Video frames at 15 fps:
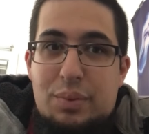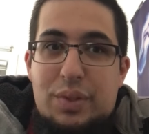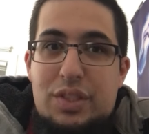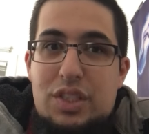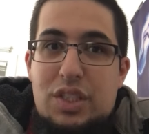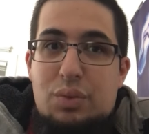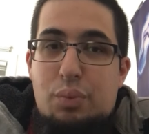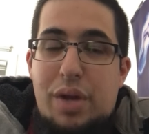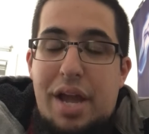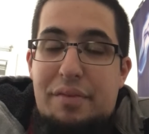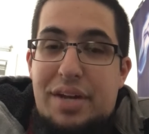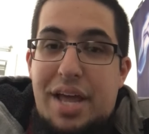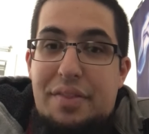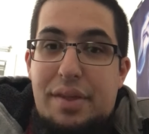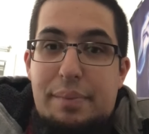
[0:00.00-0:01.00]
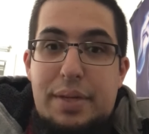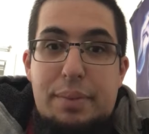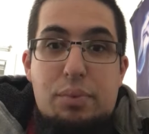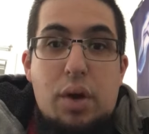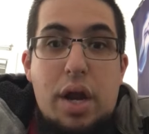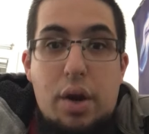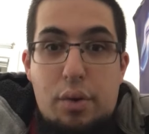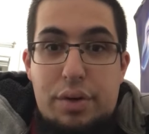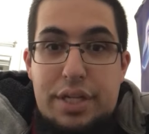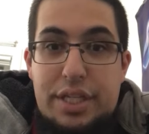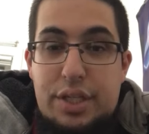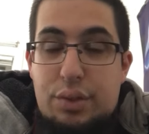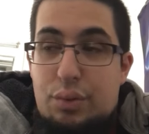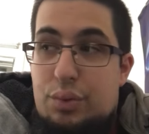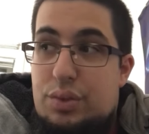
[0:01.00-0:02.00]
It's just we haven't had that many priority
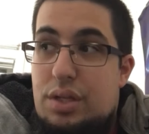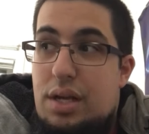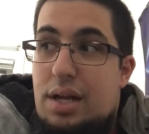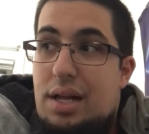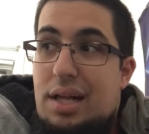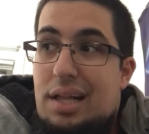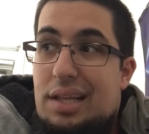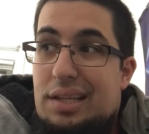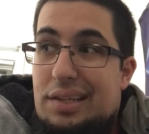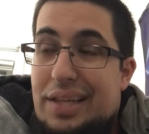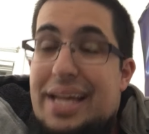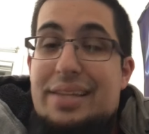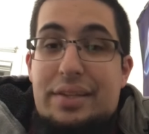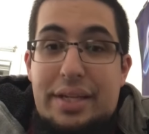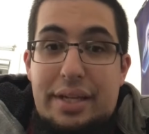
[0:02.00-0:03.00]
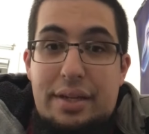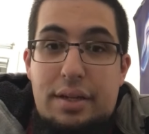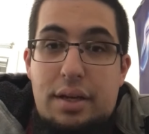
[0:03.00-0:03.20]
queues lately,